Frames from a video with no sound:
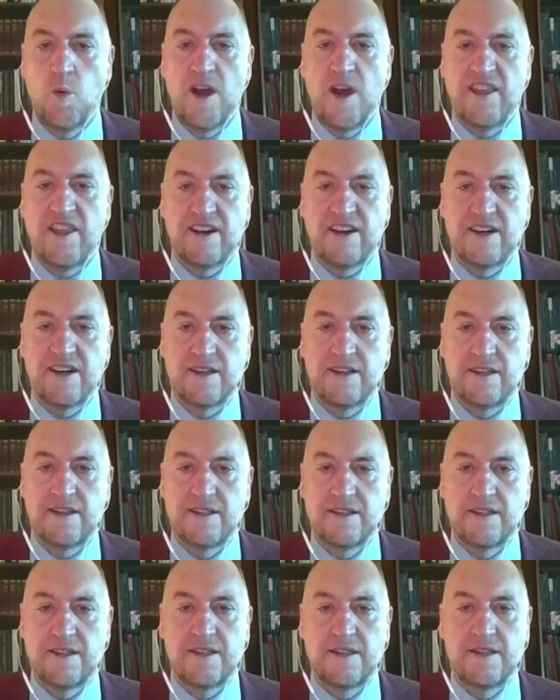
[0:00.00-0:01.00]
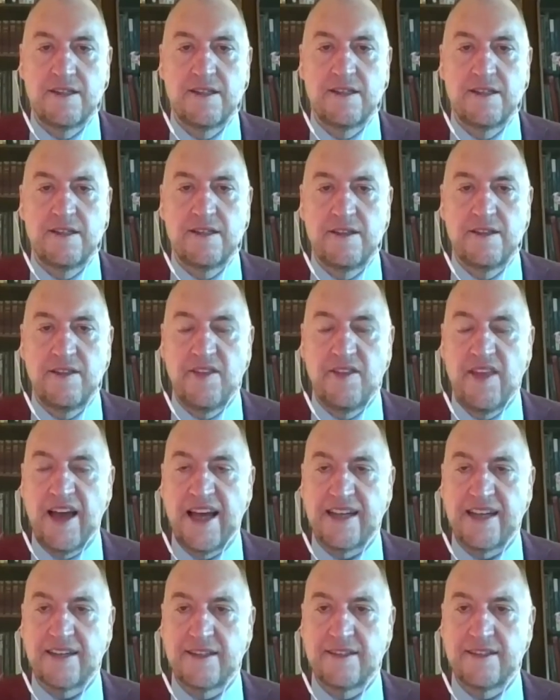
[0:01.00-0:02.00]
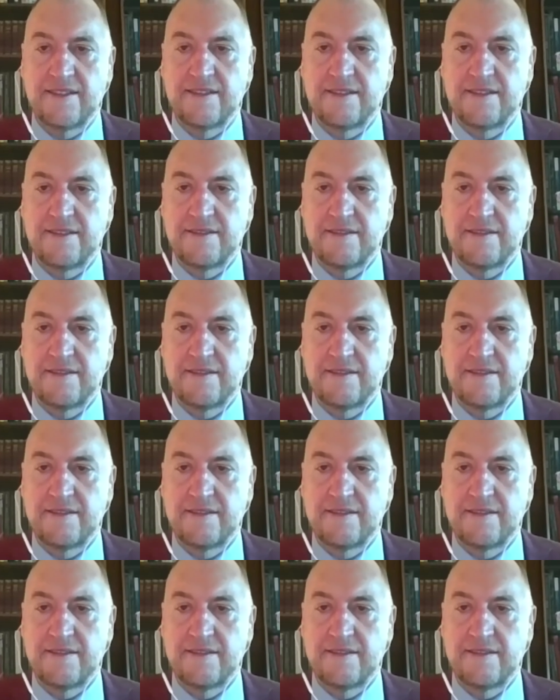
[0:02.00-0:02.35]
whether that